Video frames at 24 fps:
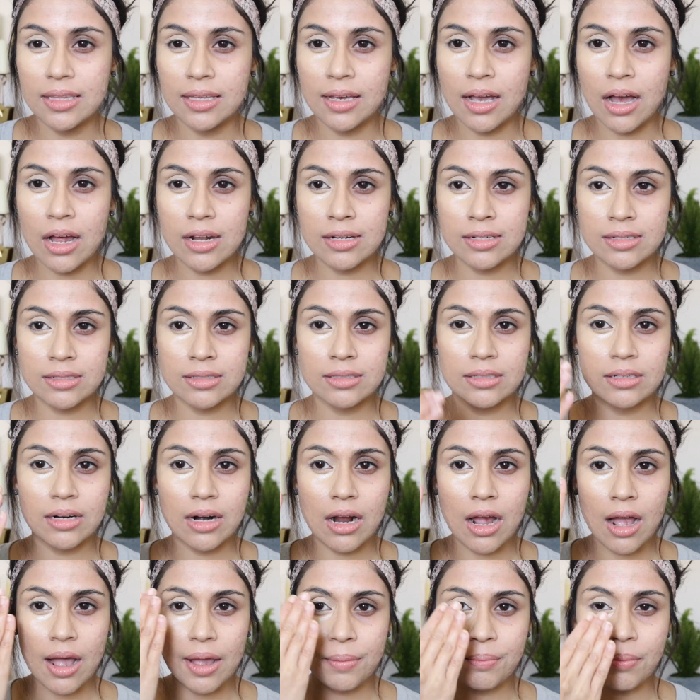the under
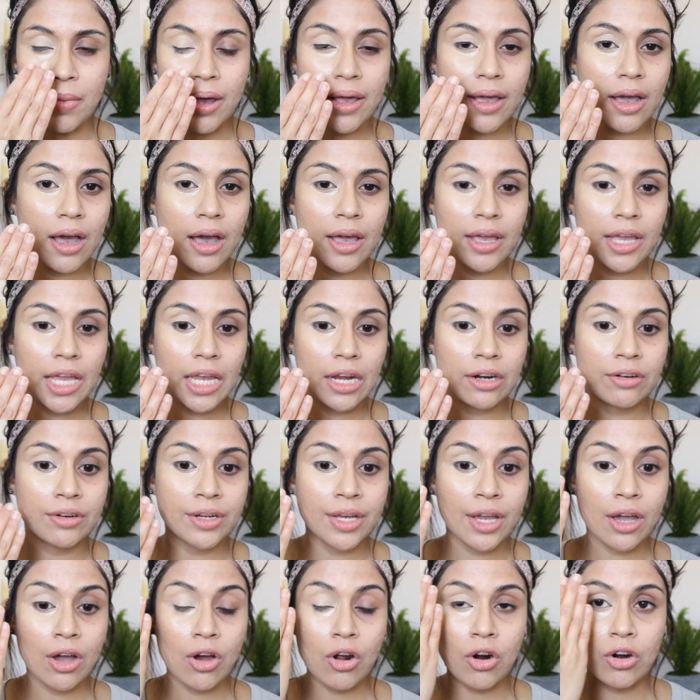eye, my eye
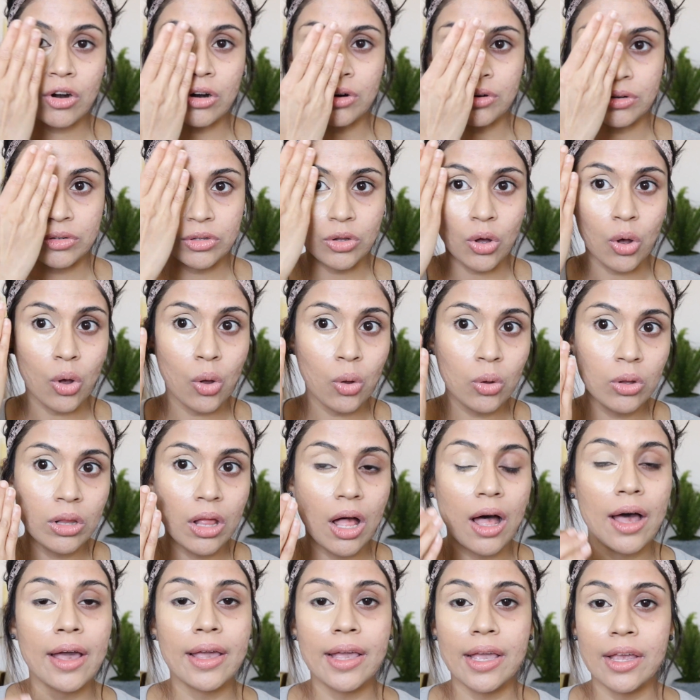area, or the whole
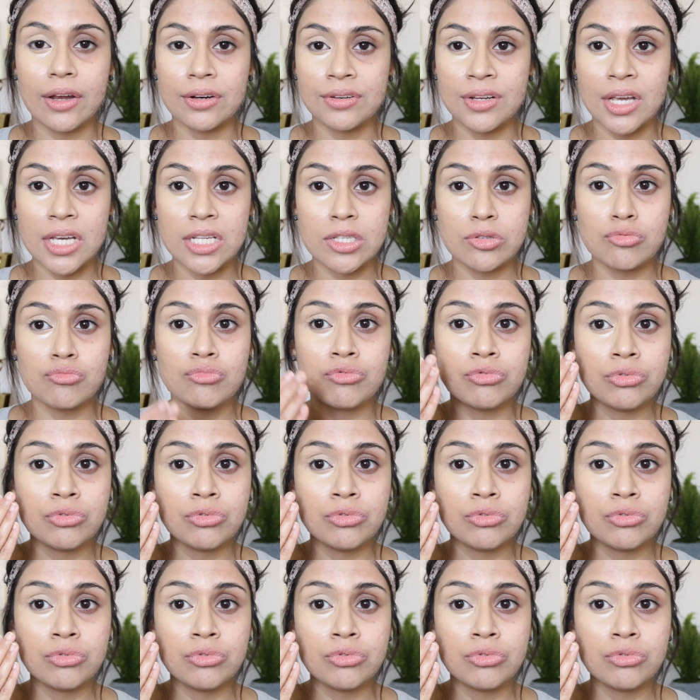eye area